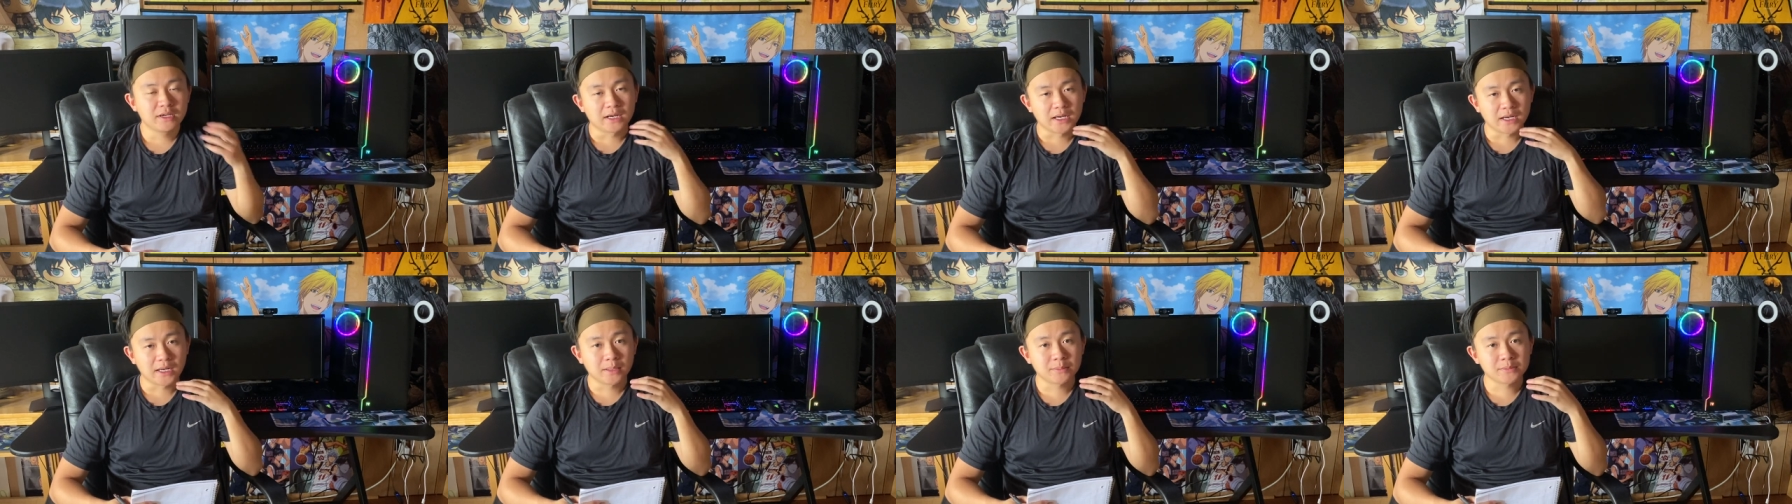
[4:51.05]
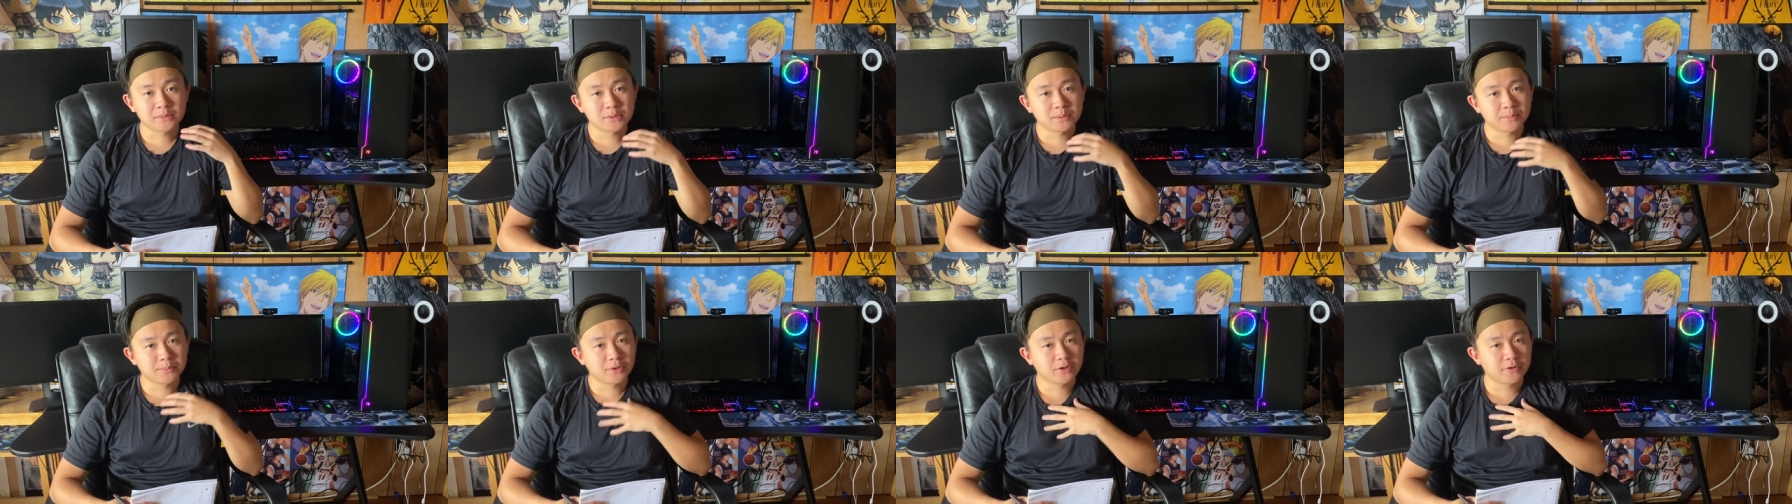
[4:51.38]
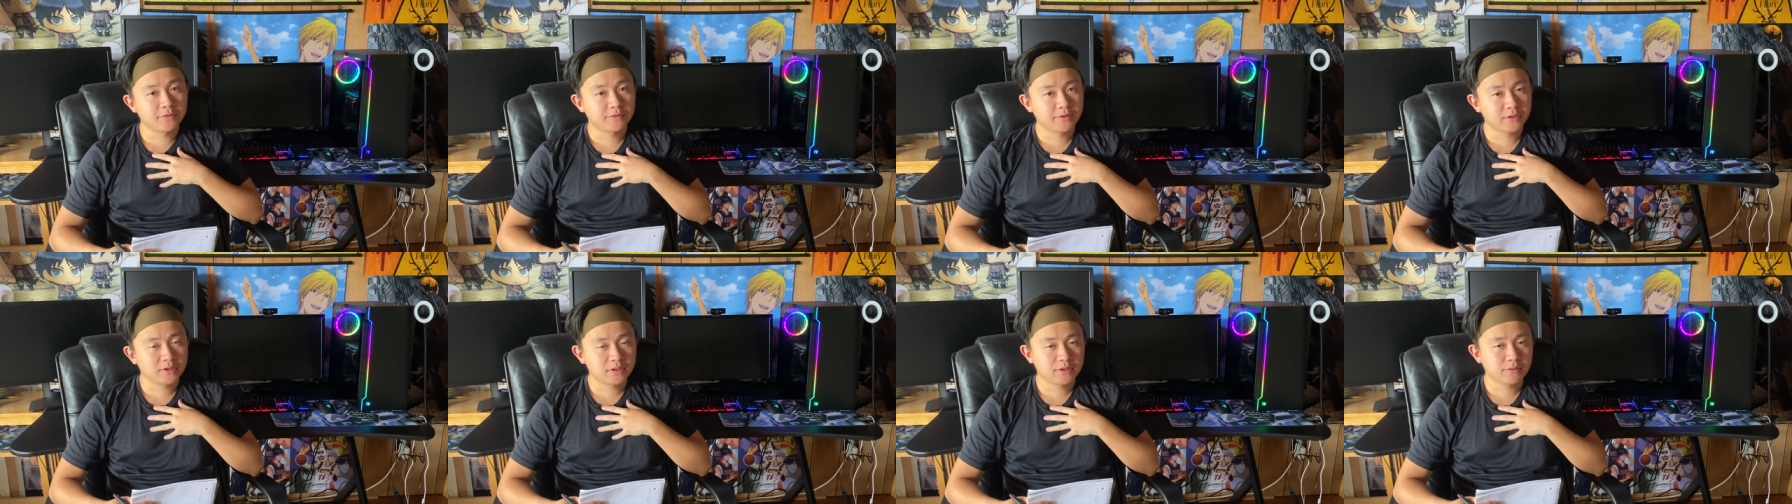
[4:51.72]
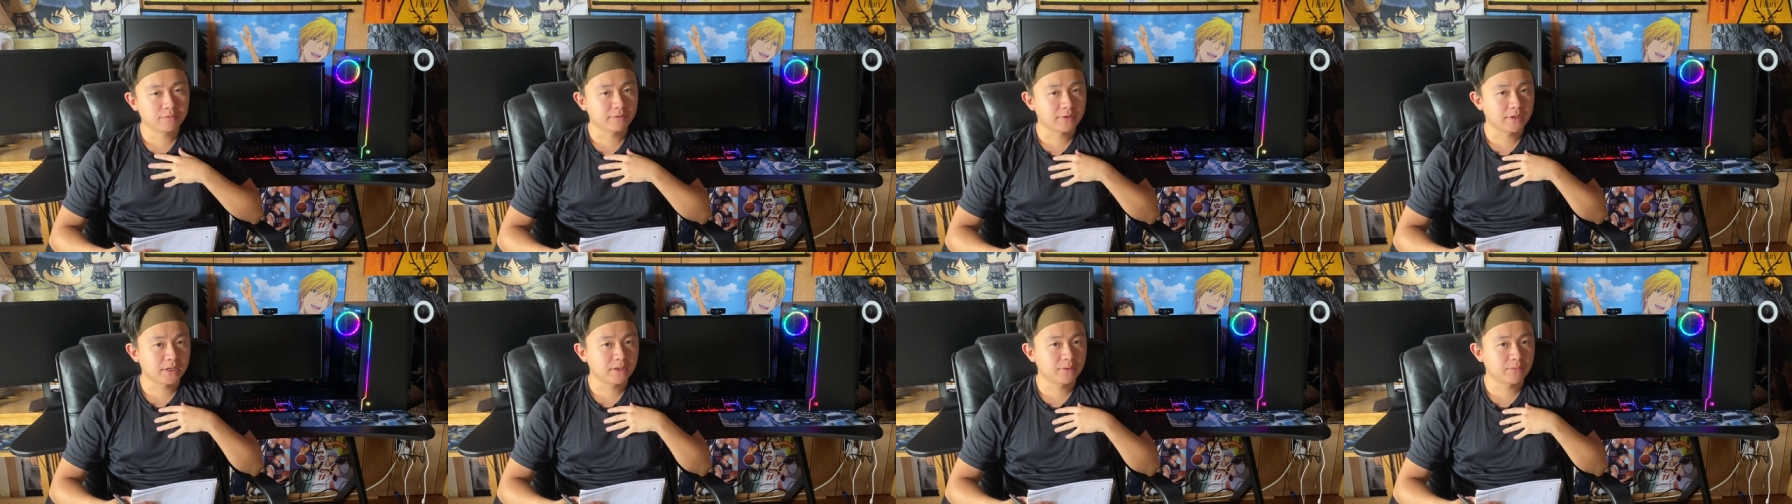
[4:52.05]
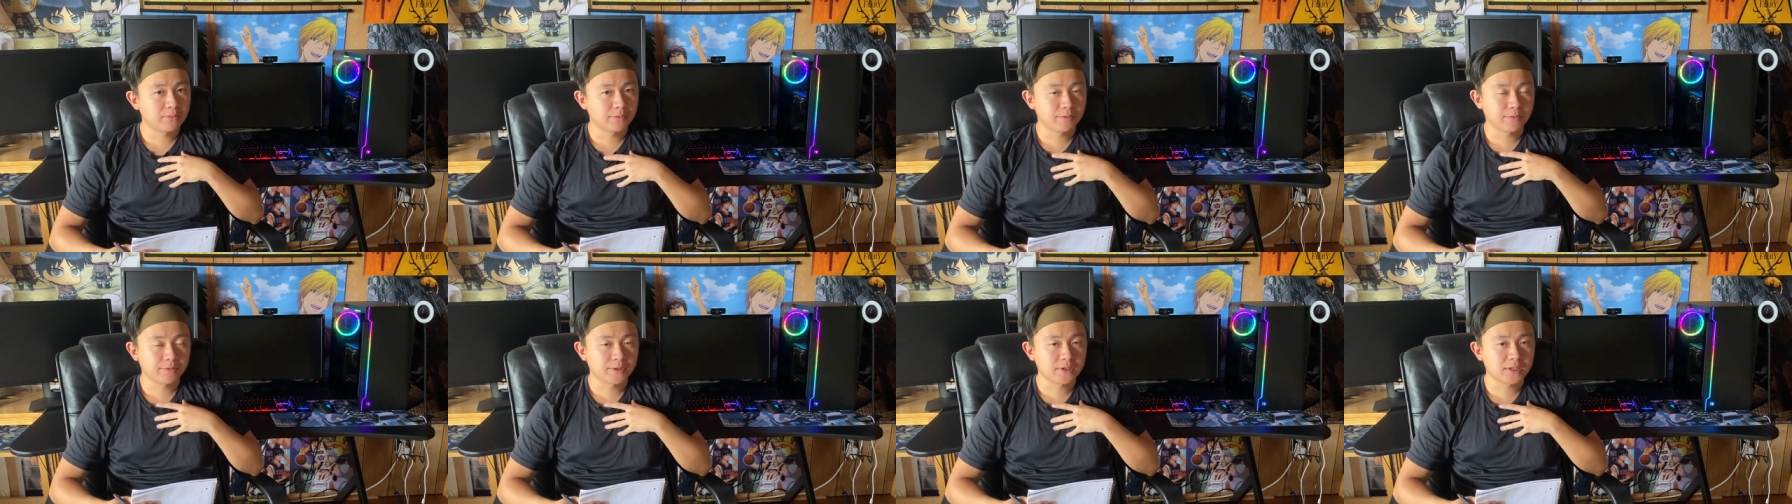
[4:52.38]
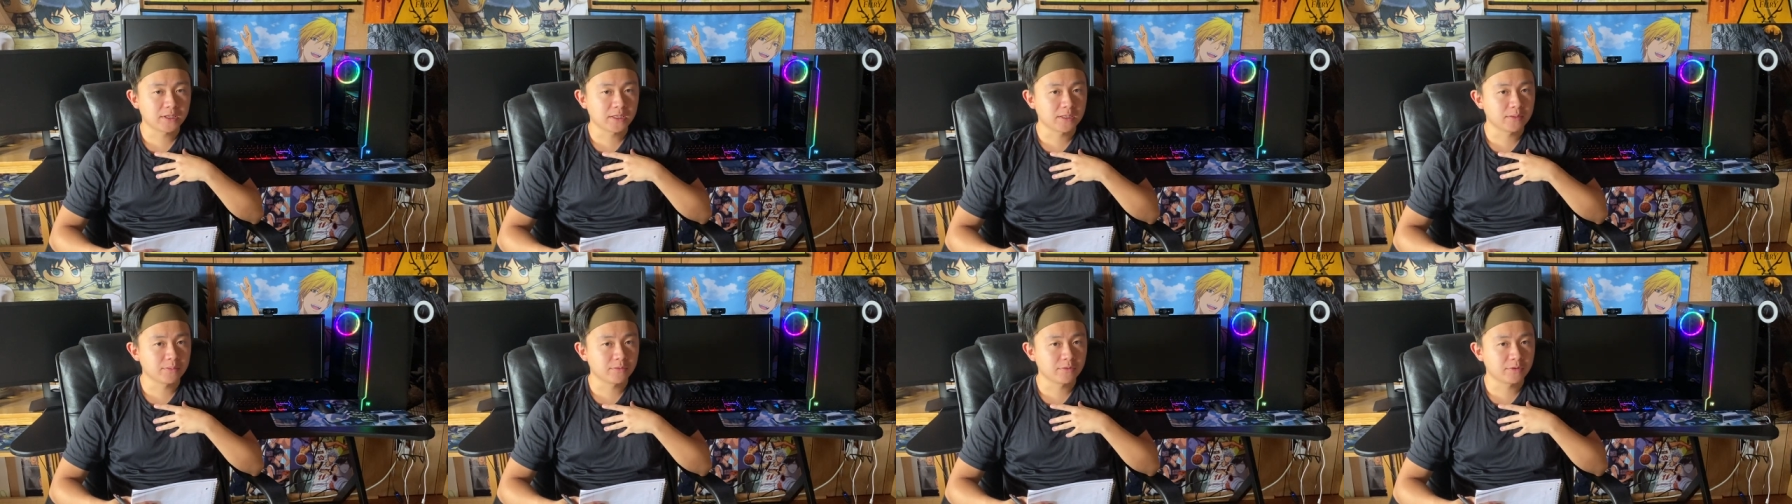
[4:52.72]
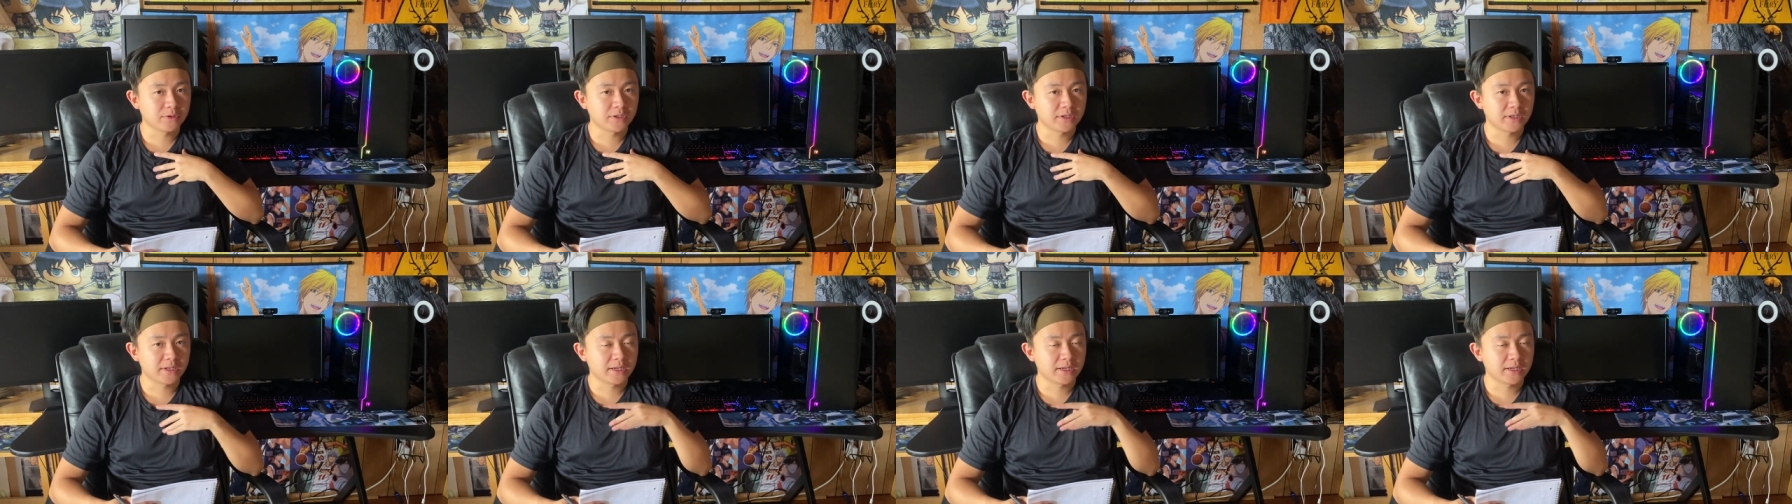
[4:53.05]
I'm perfectly fine with the keyboard.